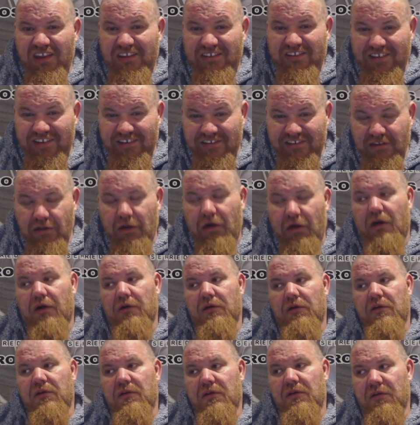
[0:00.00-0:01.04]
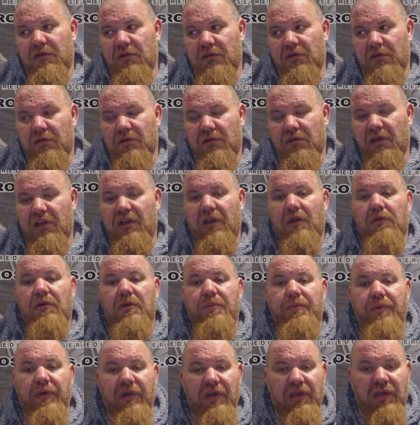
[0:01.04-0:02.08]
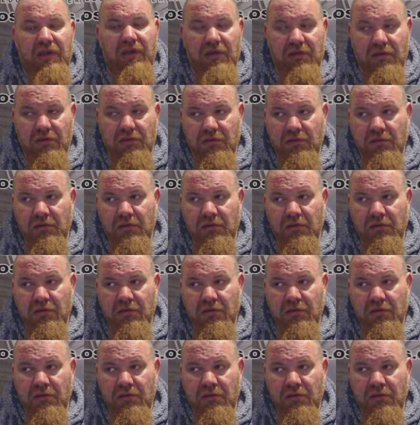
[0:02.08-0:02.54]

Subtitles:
This is not, and I repeat,